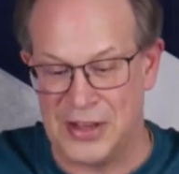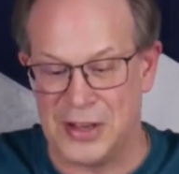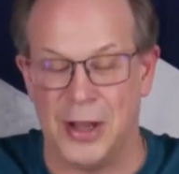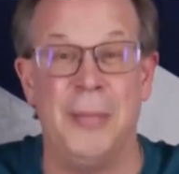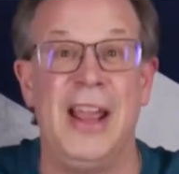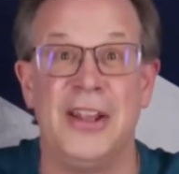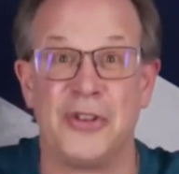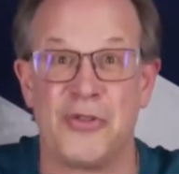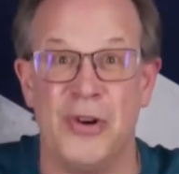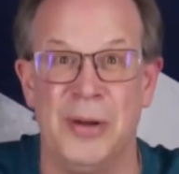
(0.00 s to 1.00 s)

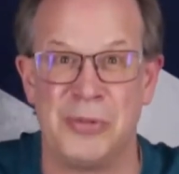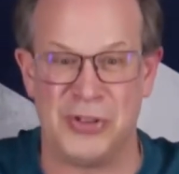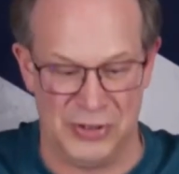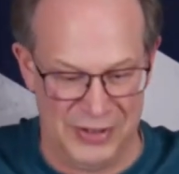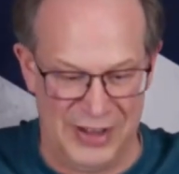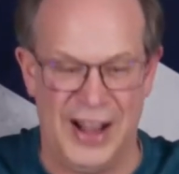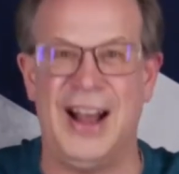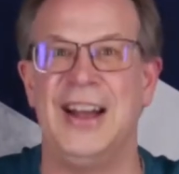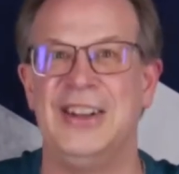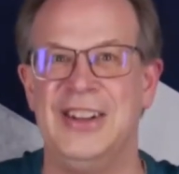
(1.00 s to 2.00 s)
command strips
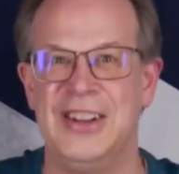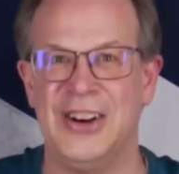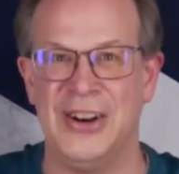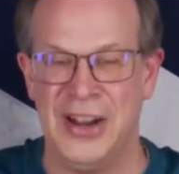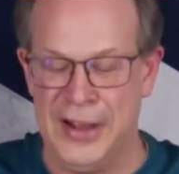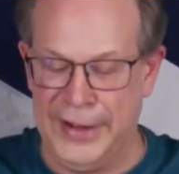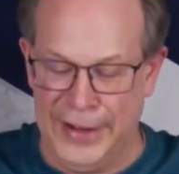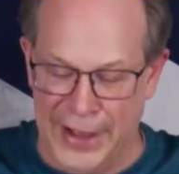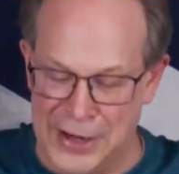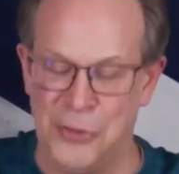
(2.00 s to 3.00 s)
on here.
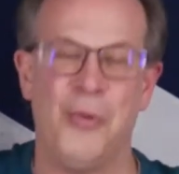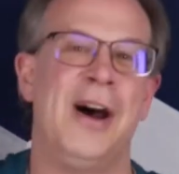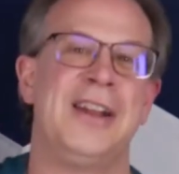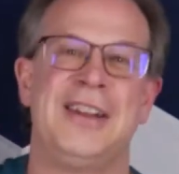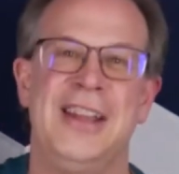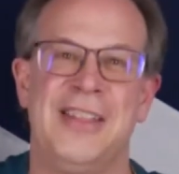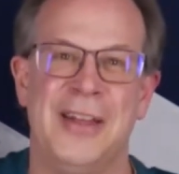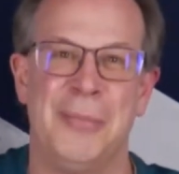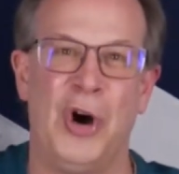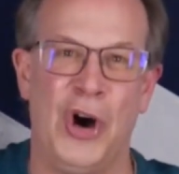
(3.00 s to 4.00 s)
I didn't want to take
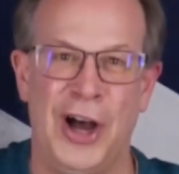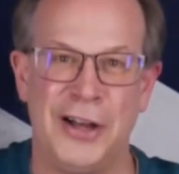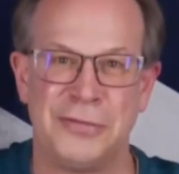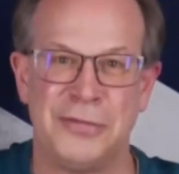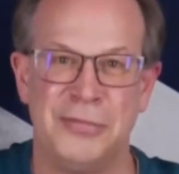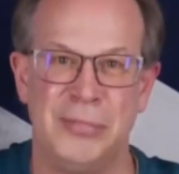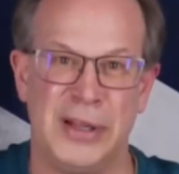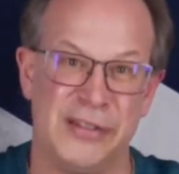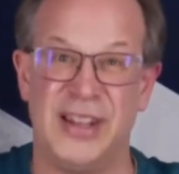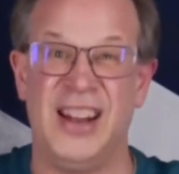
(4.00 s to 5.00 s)
them off
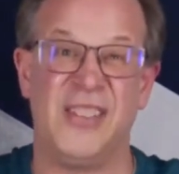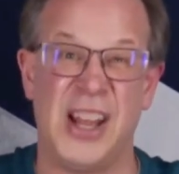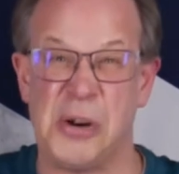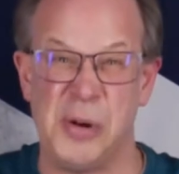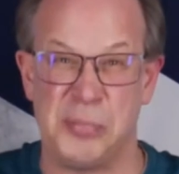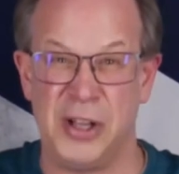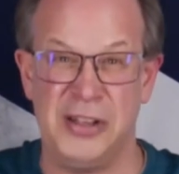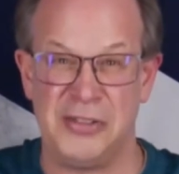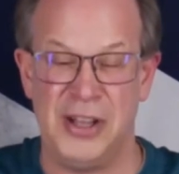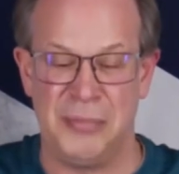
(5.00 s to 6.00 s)
because then I've got to
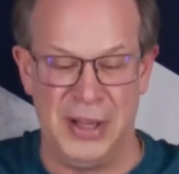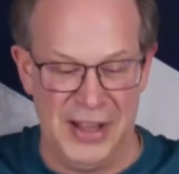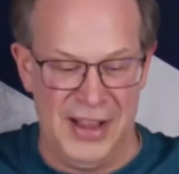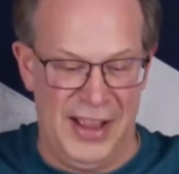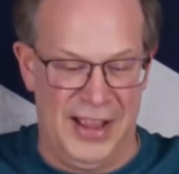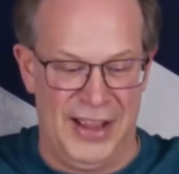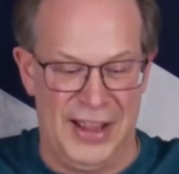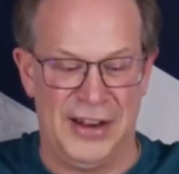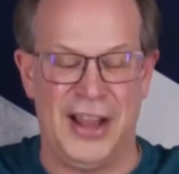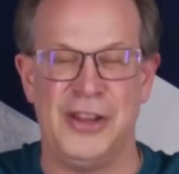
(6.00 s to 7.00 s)
replace them.
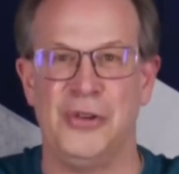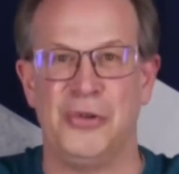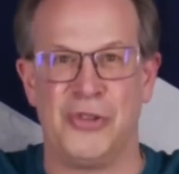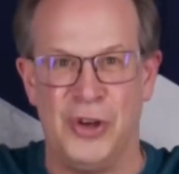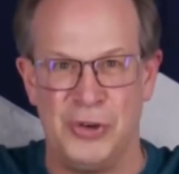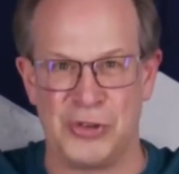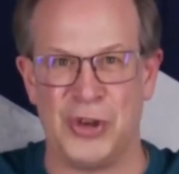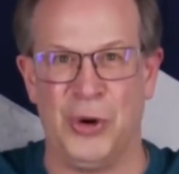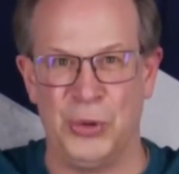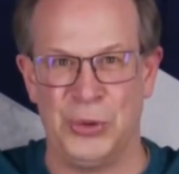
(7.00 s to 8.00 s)
And I use those
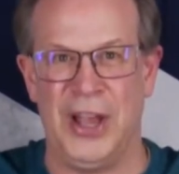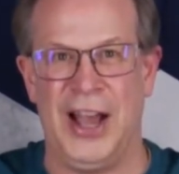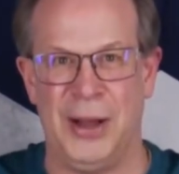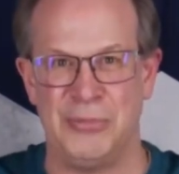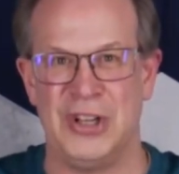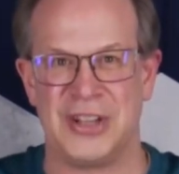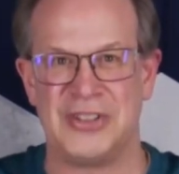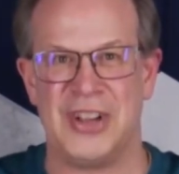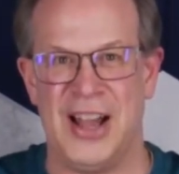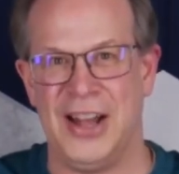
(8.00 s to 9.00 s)
to hold
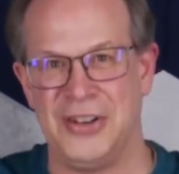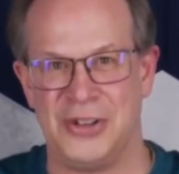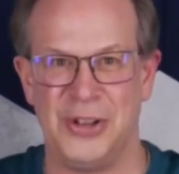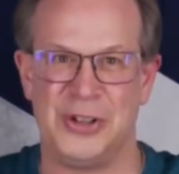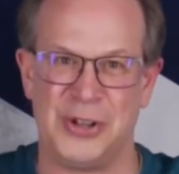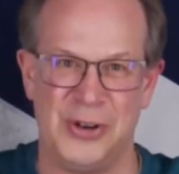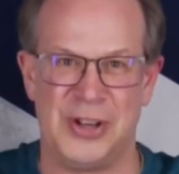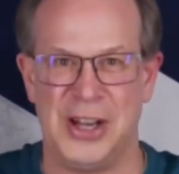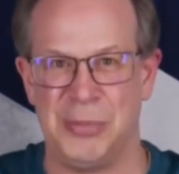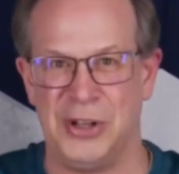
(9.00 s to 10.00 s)
objects onto the
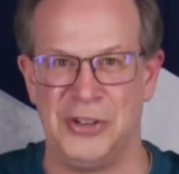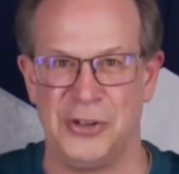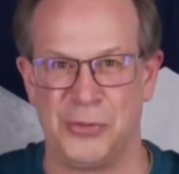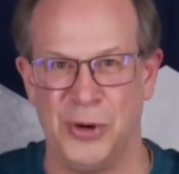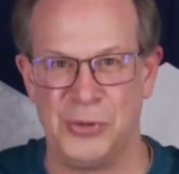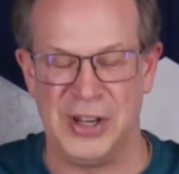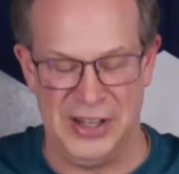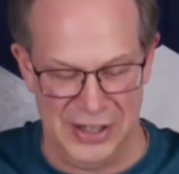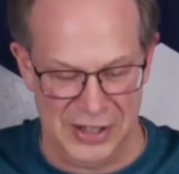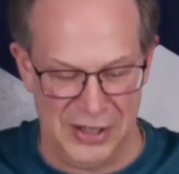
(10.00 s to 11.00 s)
turntable as it's
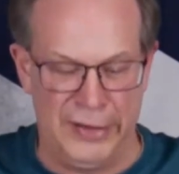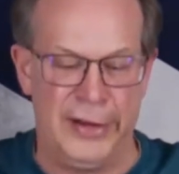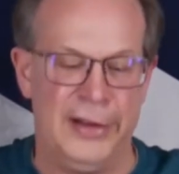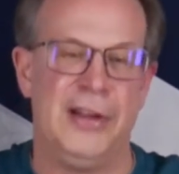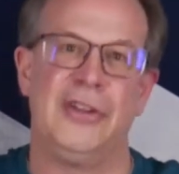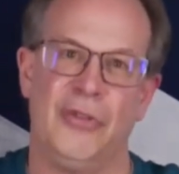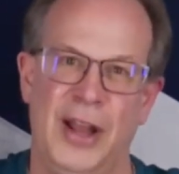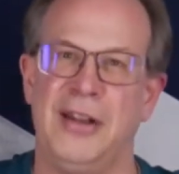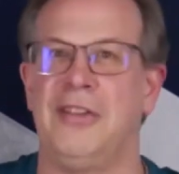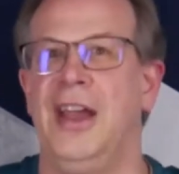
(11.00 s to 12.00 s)
rotating. So
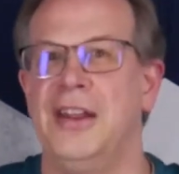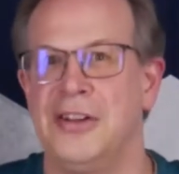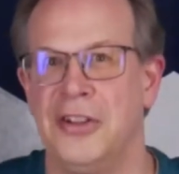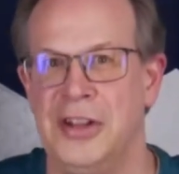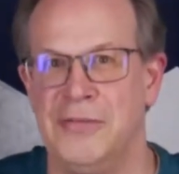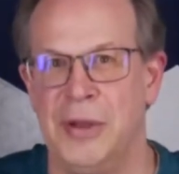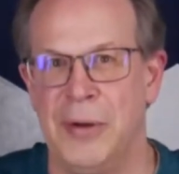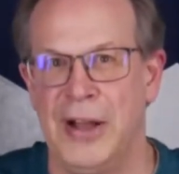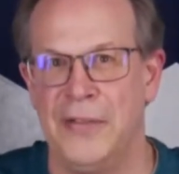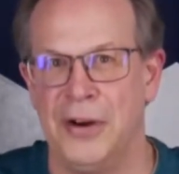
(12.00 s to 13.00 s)
I decided to leave them
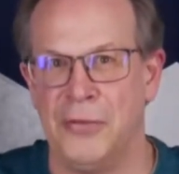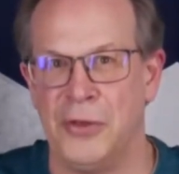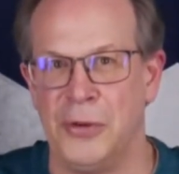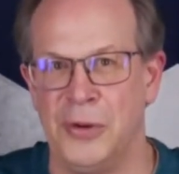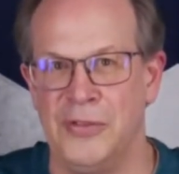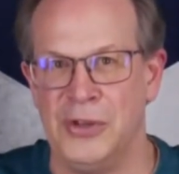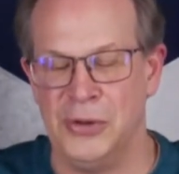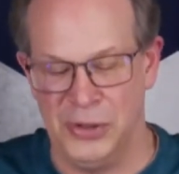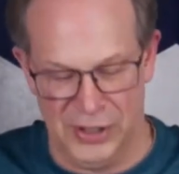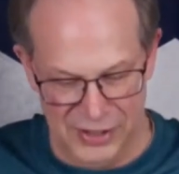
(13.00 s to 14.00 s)
on there for the review.